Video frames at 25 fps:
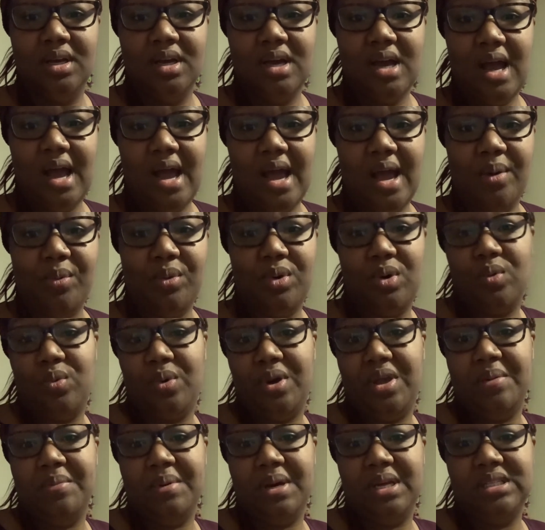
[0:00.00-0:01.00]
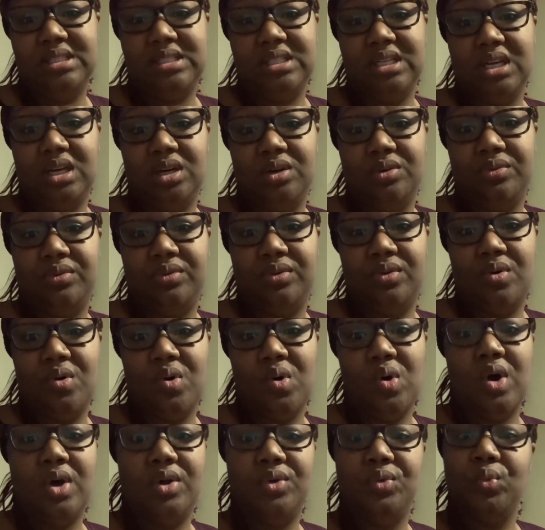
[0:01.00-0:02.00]
I will weigh myself
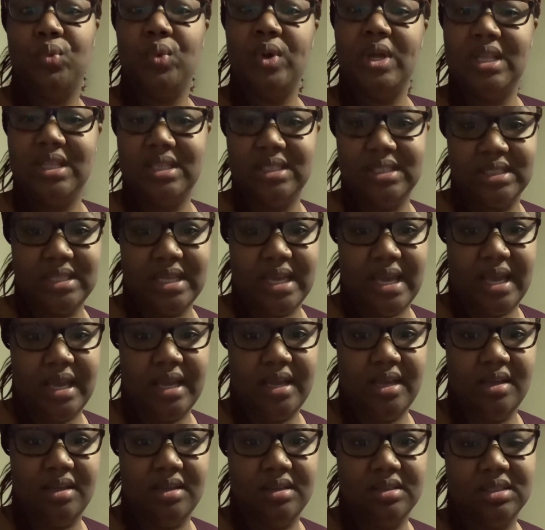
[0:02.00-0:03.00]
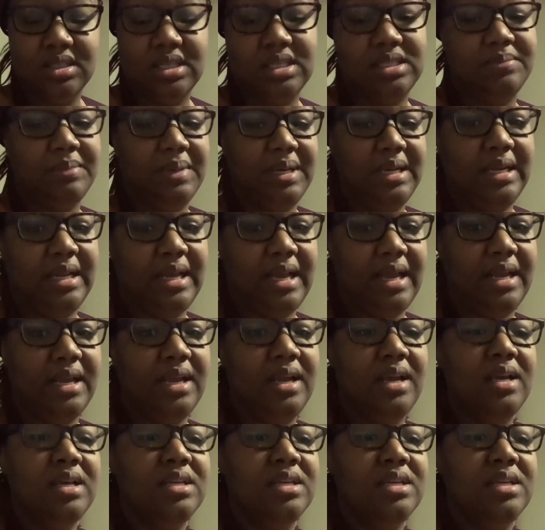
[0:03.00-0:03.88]
on Wednesday. Today's Monday.